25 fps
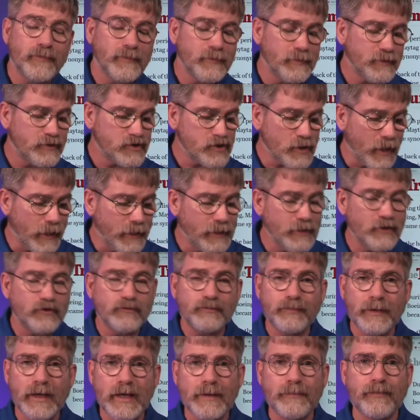Chinese
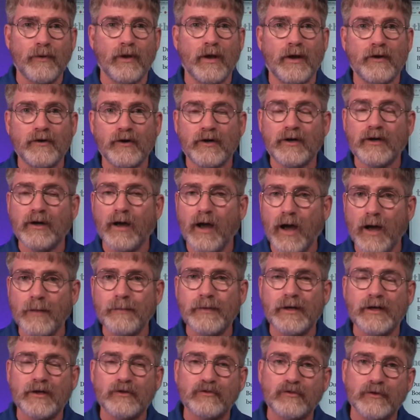people under
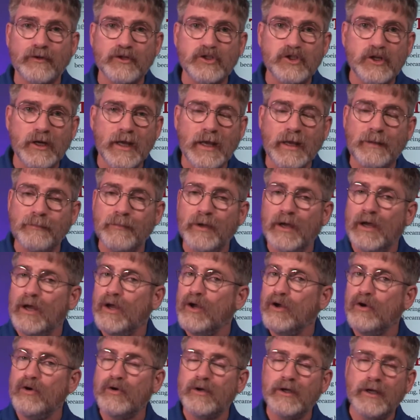communist regime
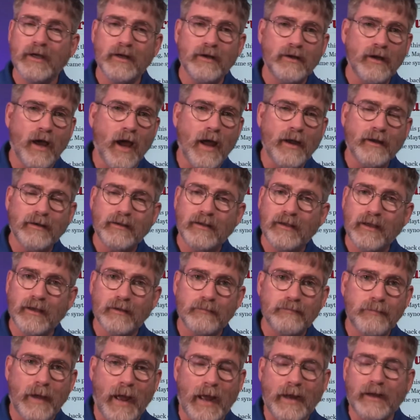who cannot
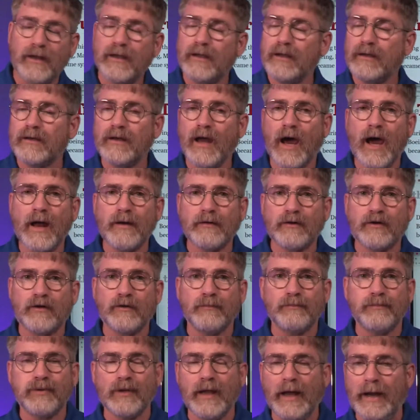kick back, cannot
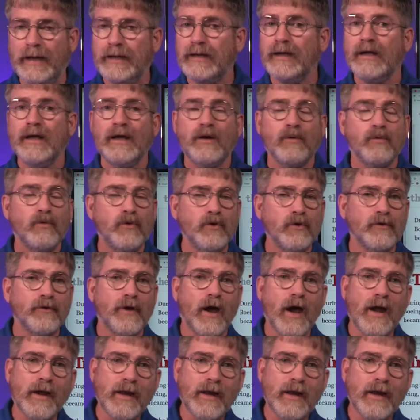complain, will not